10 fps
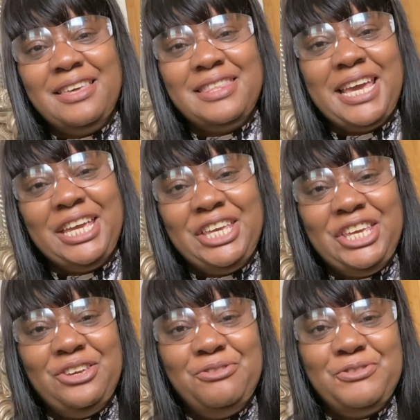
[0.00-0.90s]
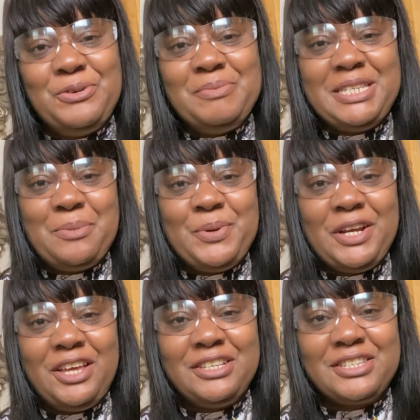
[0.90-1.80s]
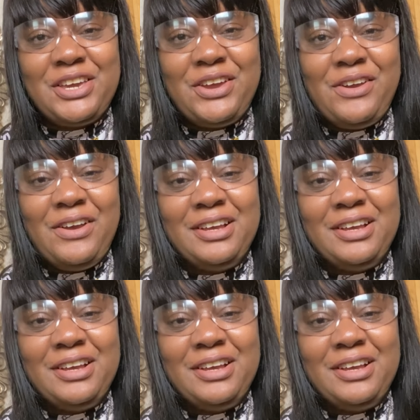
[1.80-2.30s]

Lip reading: Thank you from Deborah Glasgow.